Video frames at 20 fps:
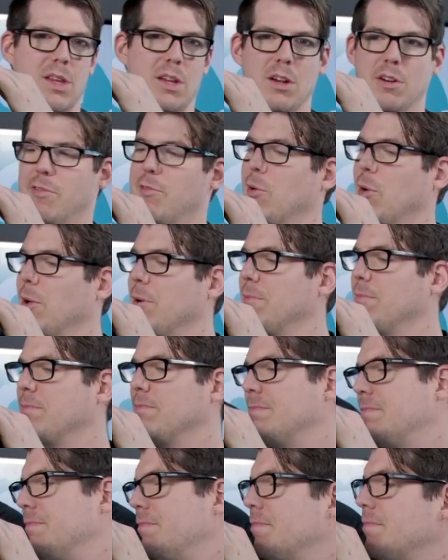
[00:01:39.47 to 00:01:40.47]
here for
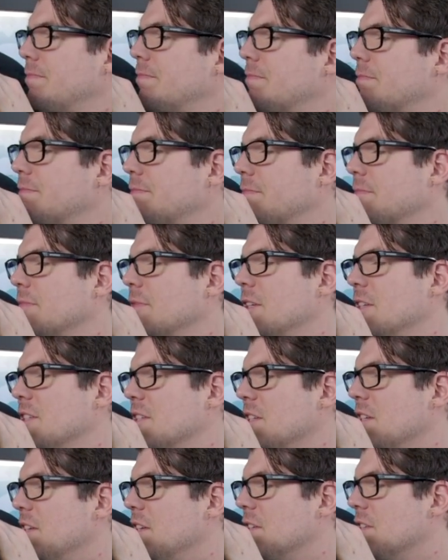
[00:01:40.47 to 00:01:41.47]
is
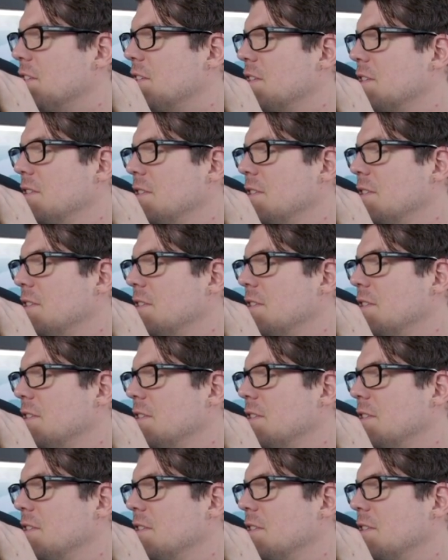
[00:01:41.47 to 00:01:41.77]
these.